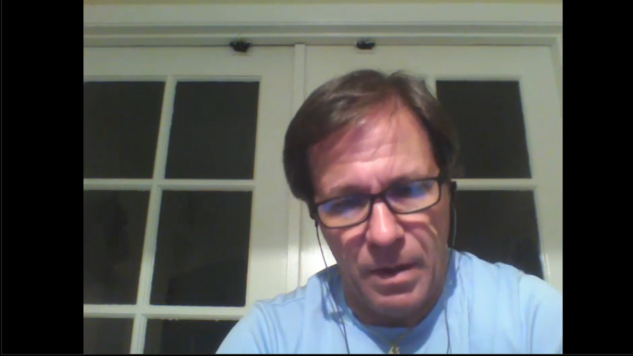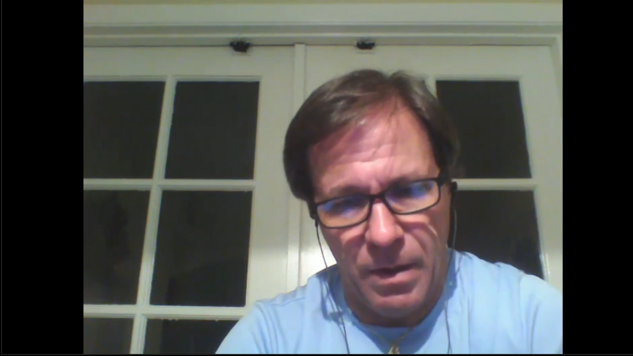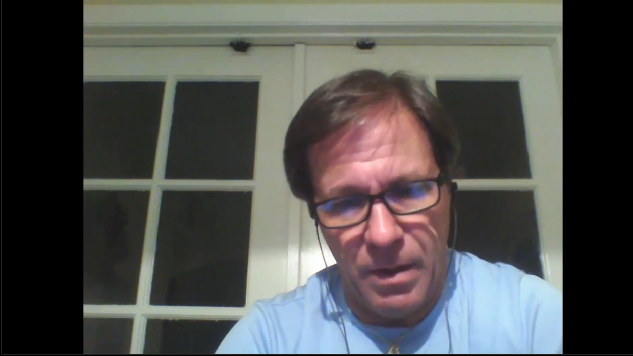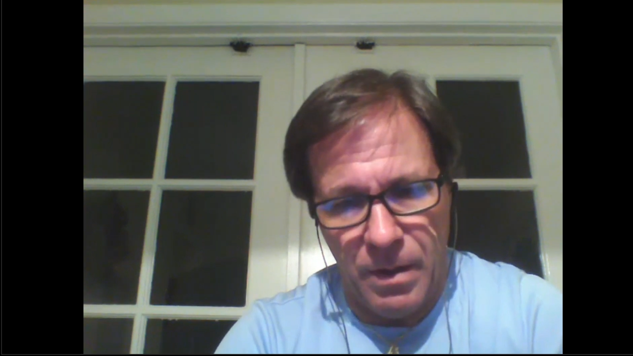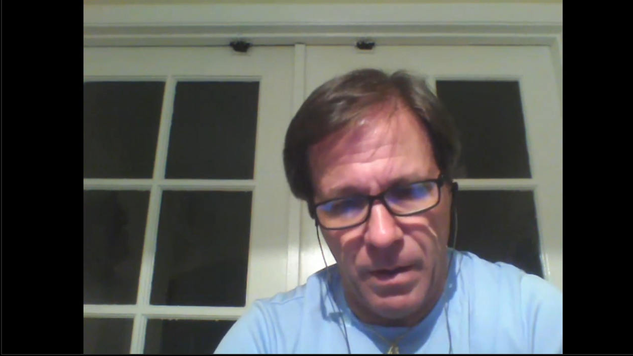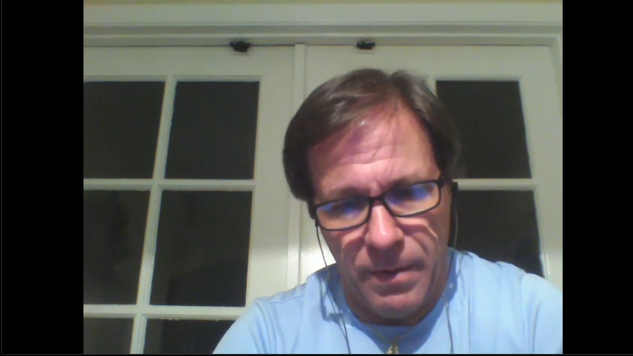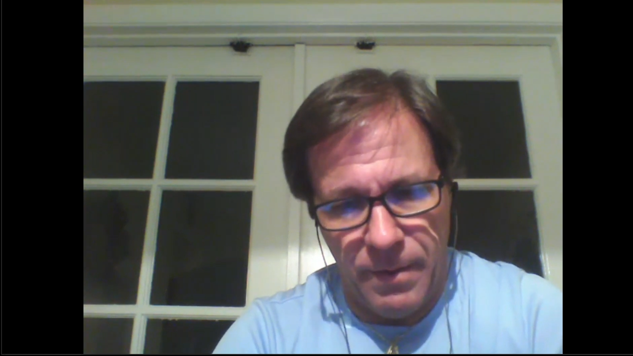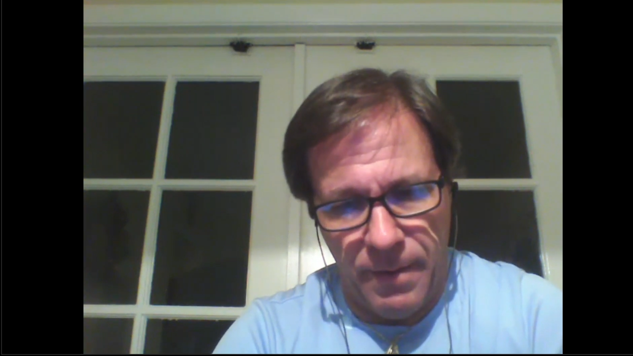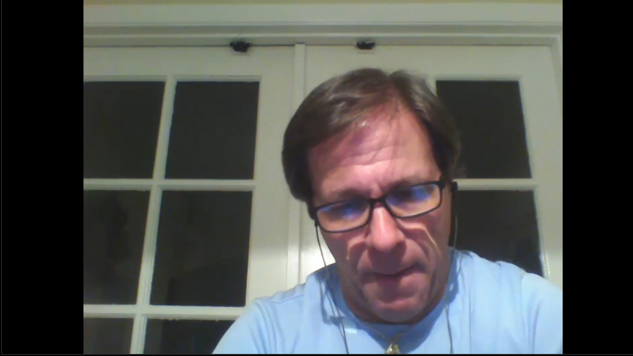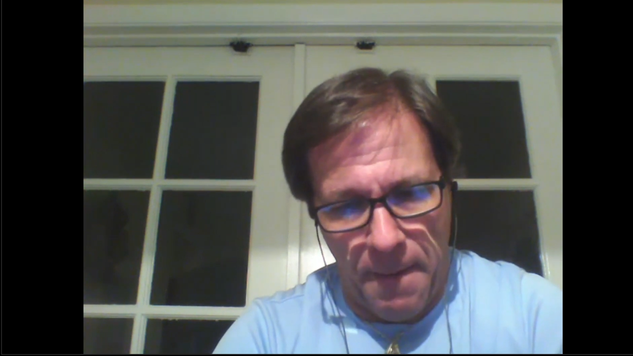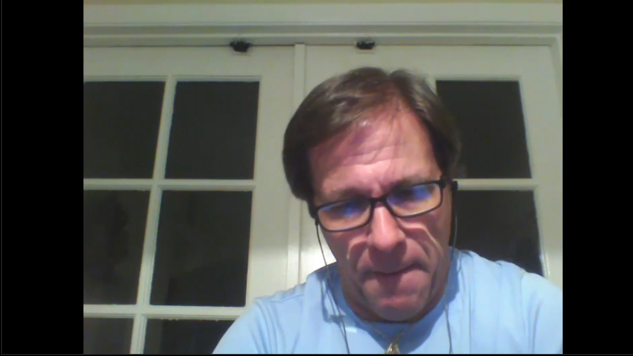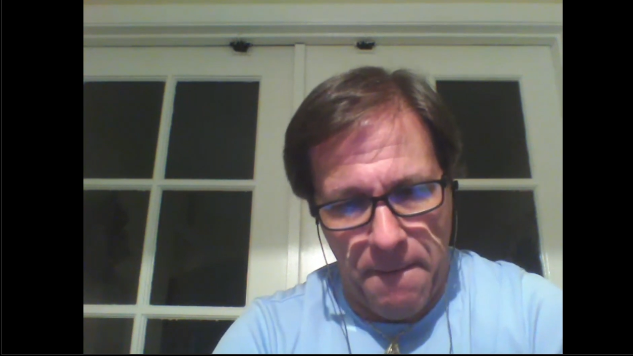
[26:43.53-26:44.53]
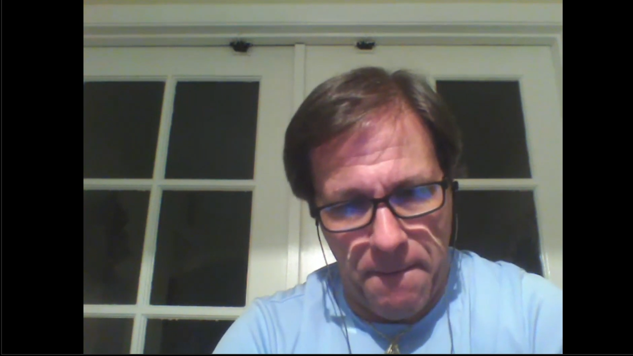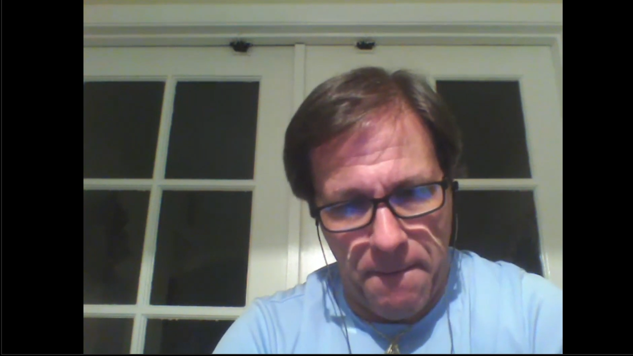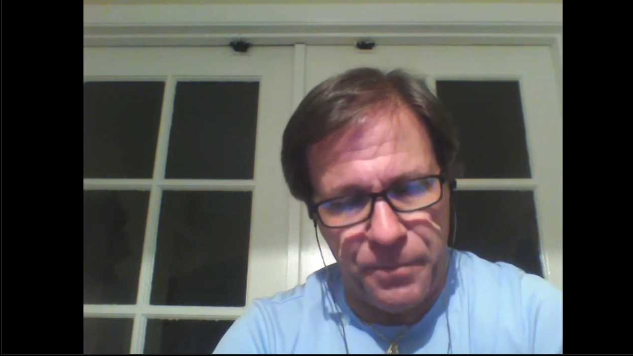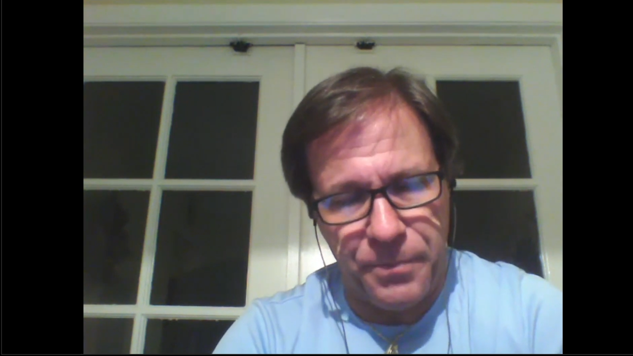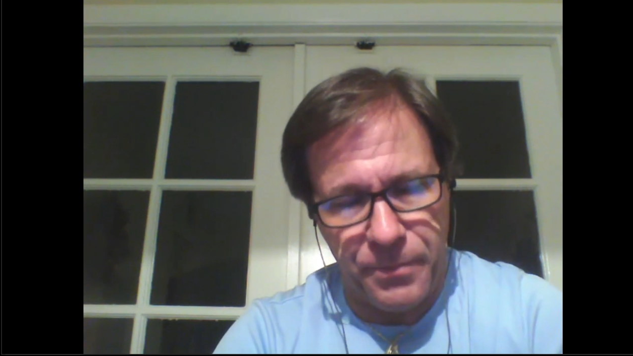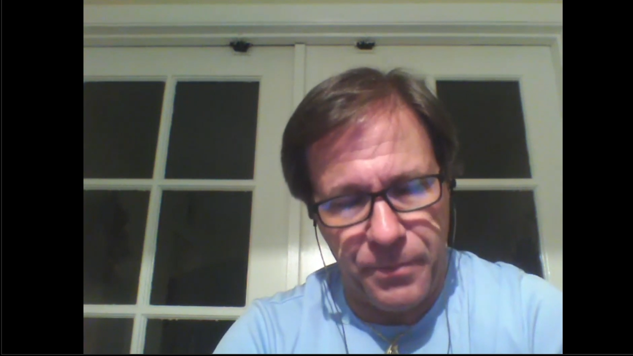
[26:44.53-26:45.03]
and these things are not like
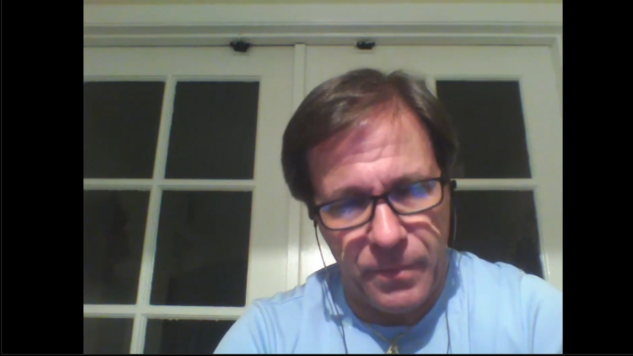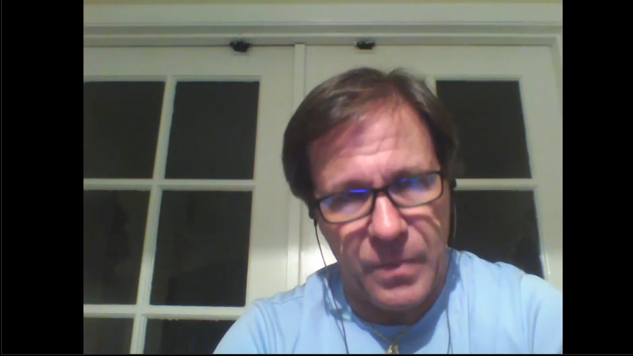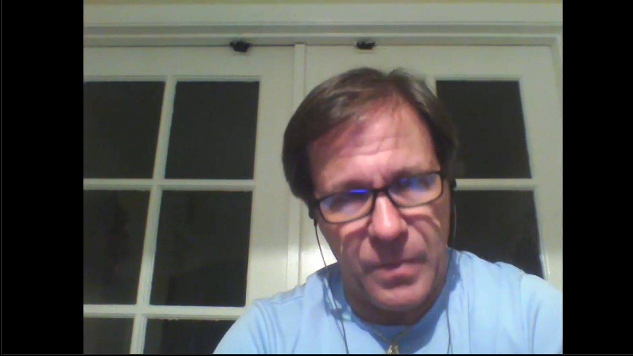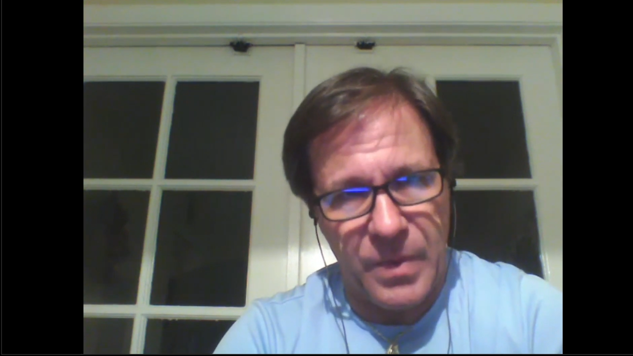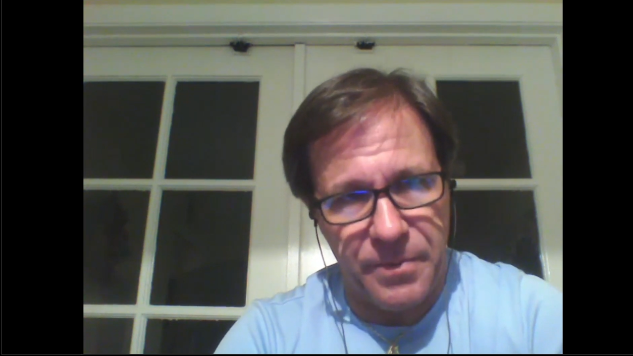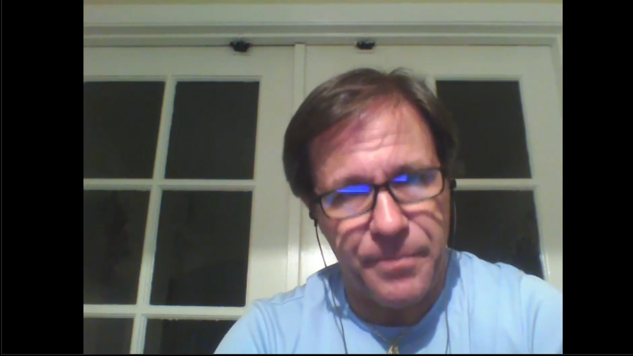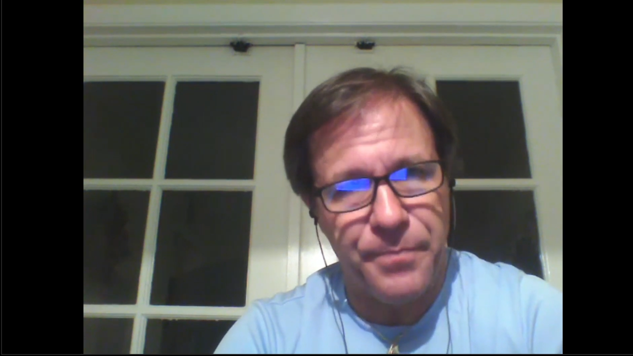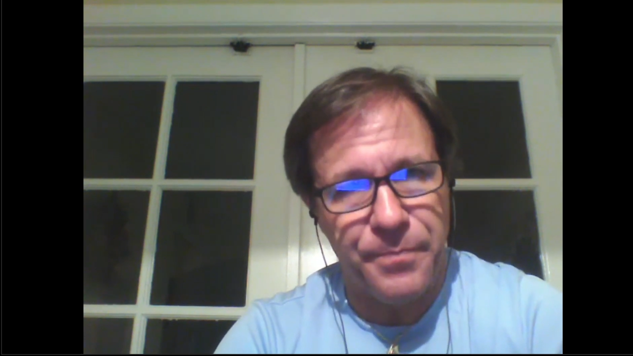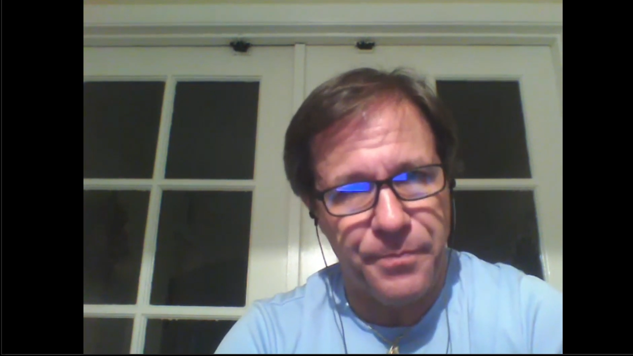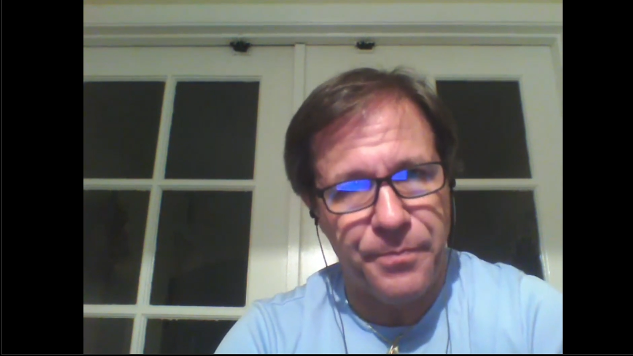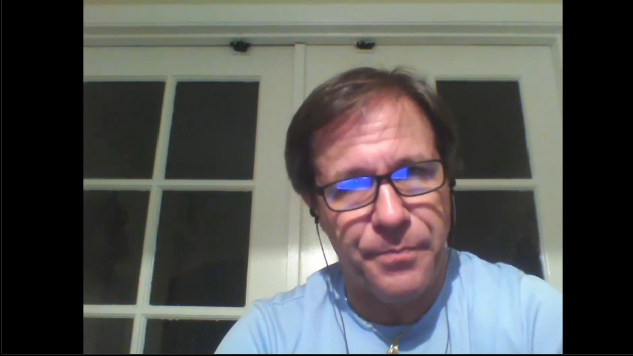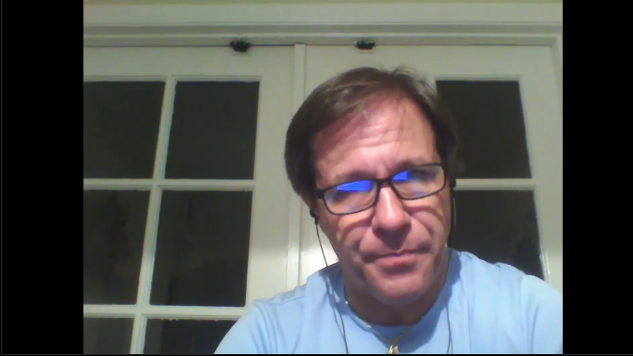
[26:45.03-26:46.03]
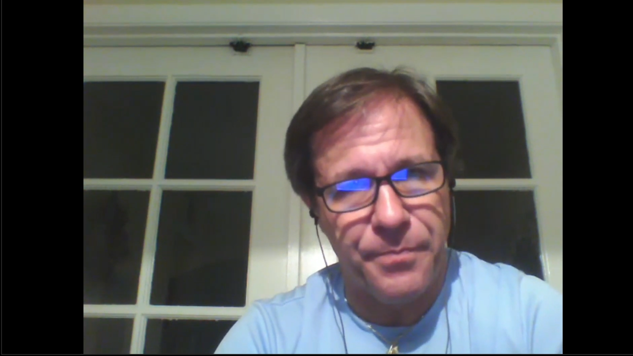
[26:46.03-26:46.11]
one-off year type things,